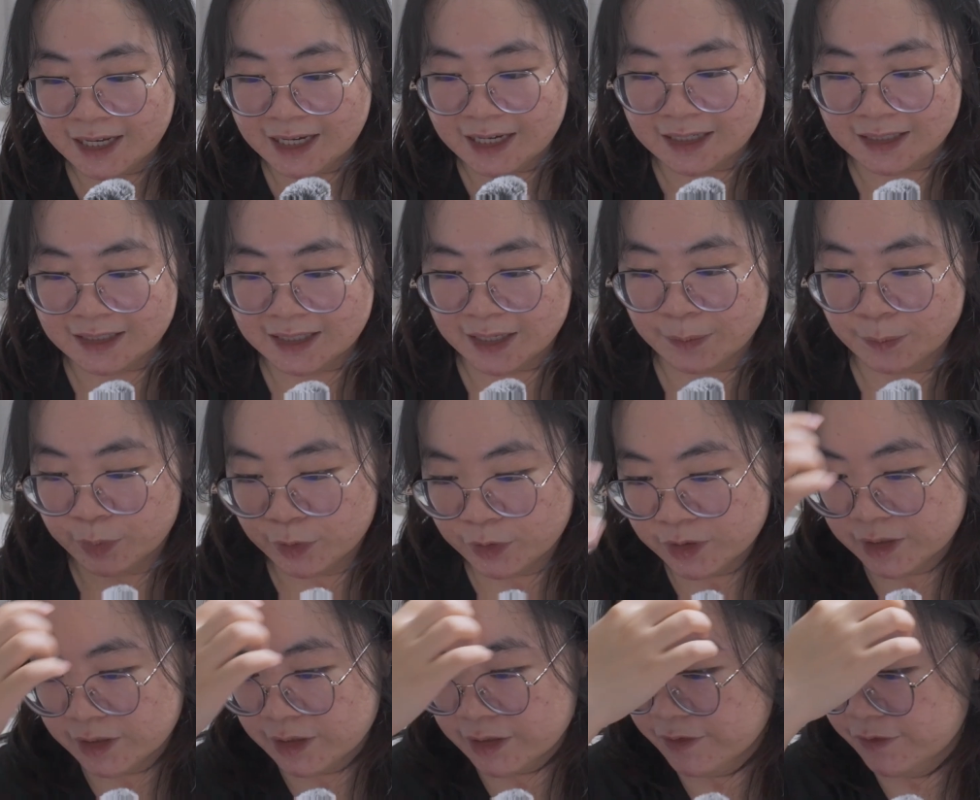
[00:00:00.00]
I
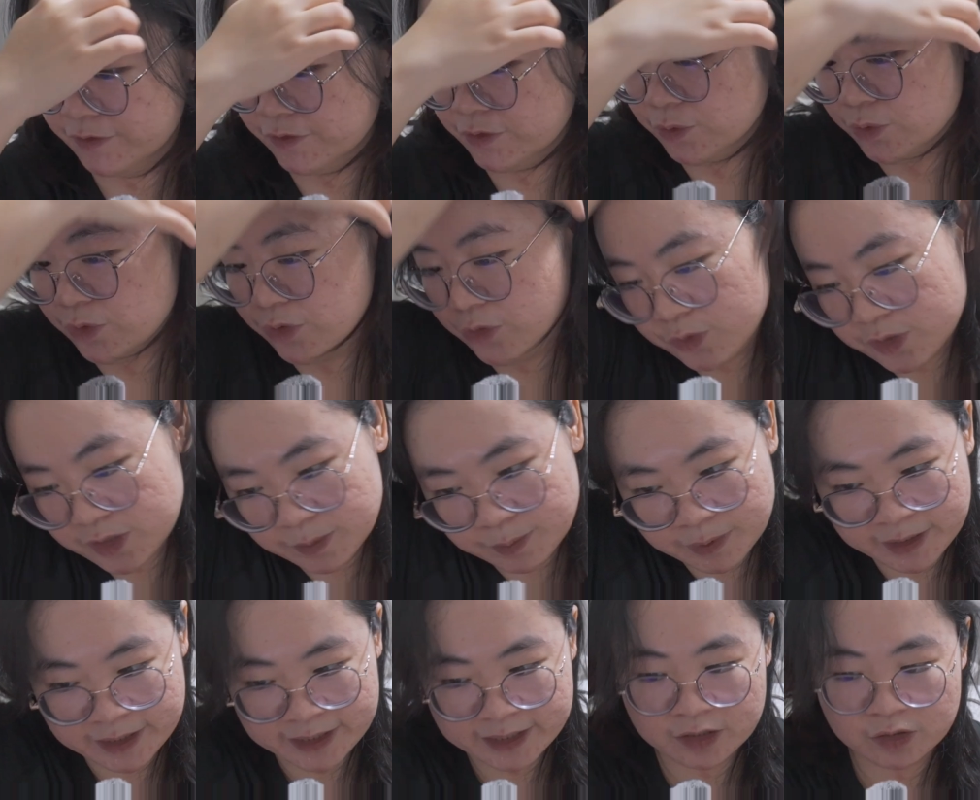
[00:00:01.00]
bought a few new
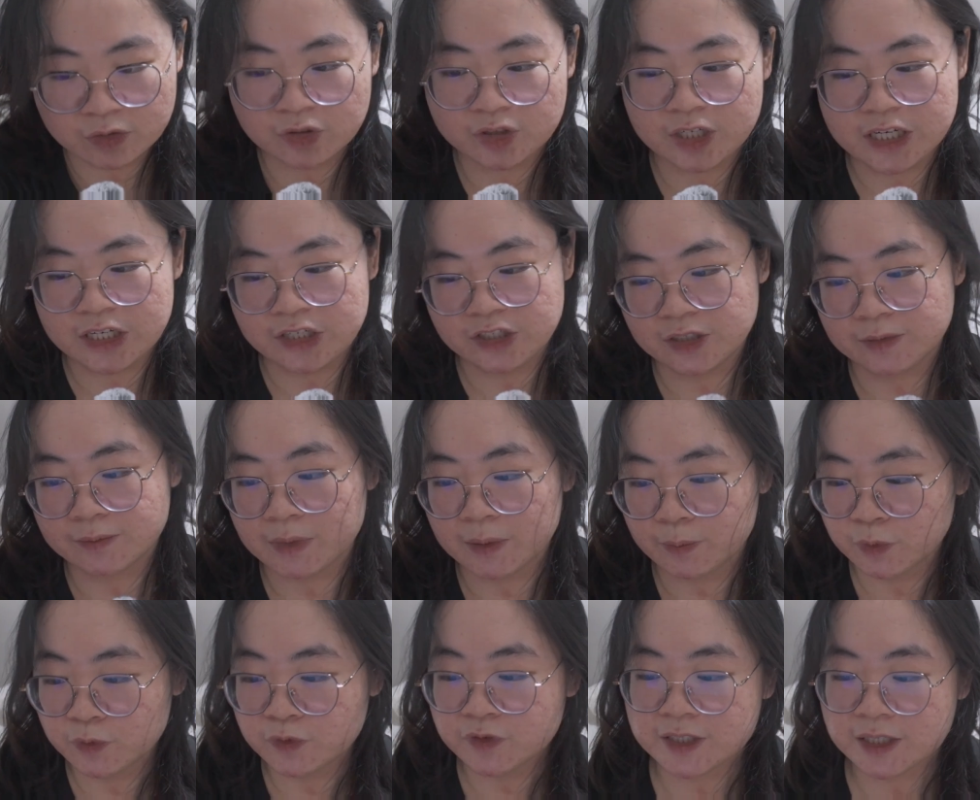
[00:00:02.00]
supplies to change up my
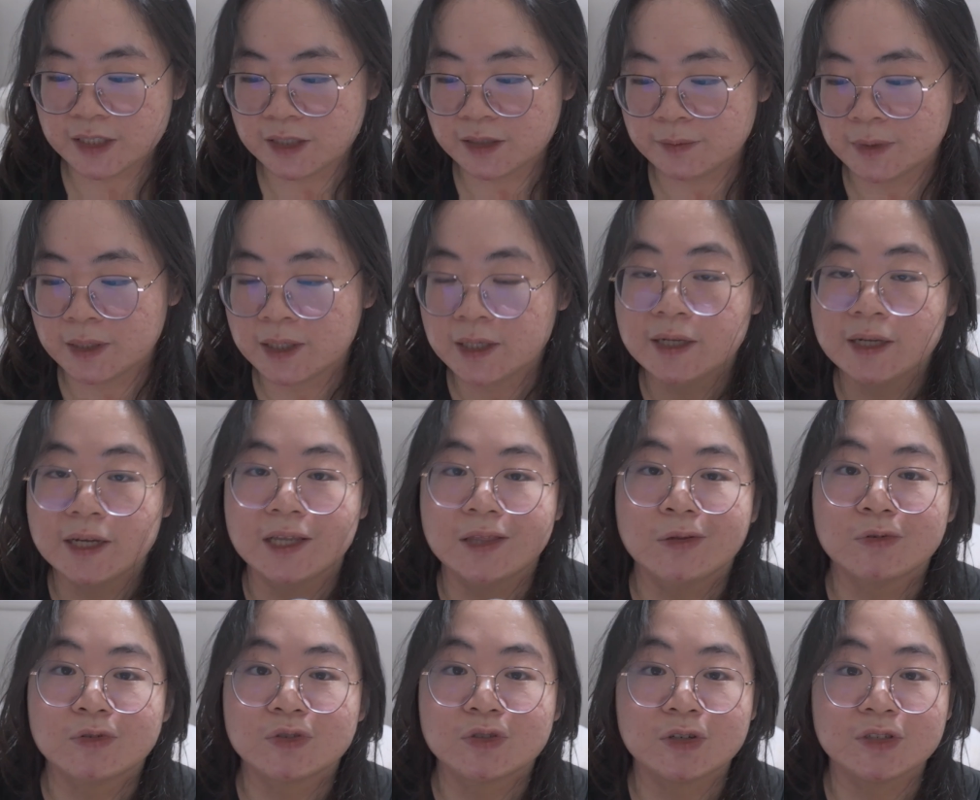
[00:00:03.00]
booth setup, and
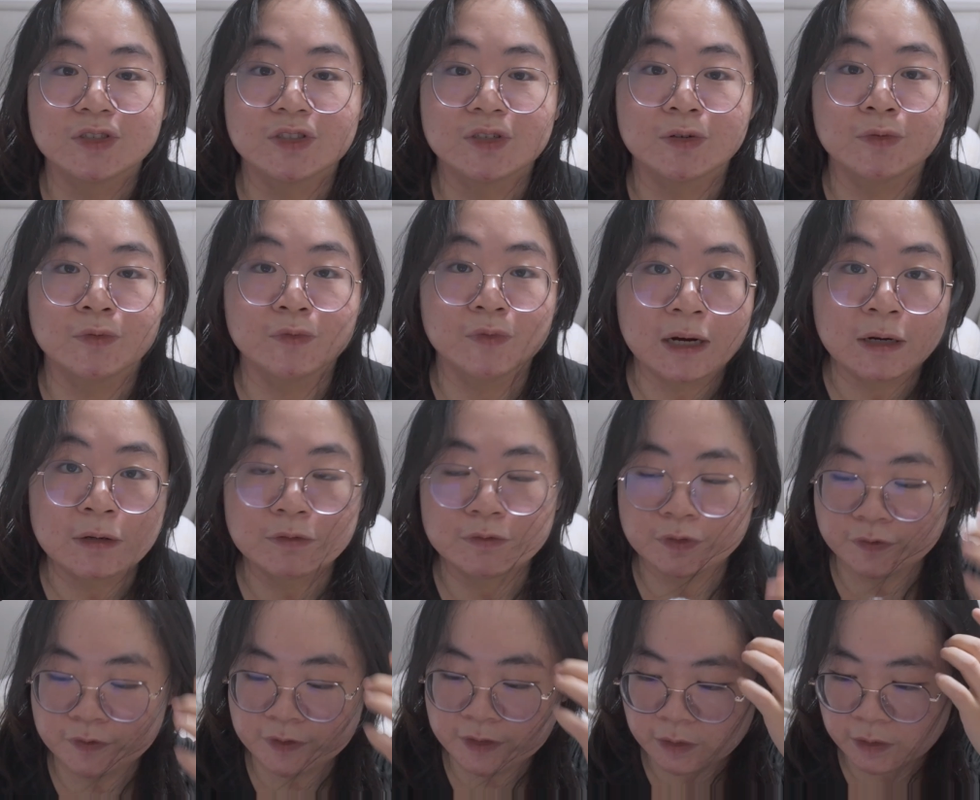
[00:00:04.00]
those cost around
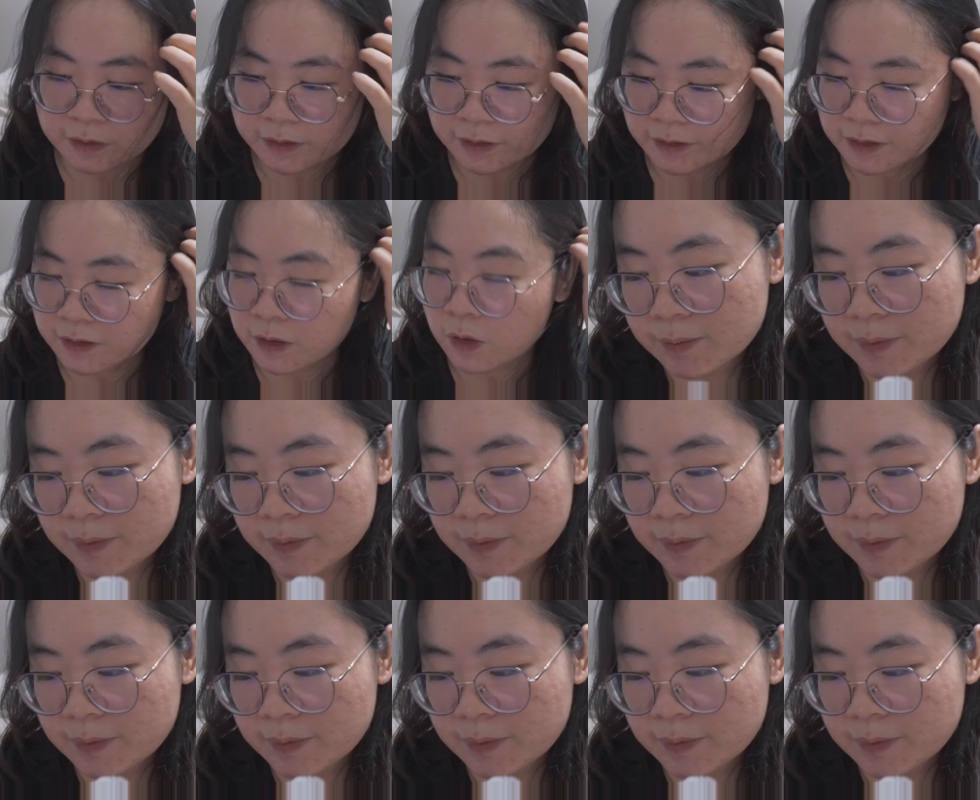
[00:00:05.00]
$50.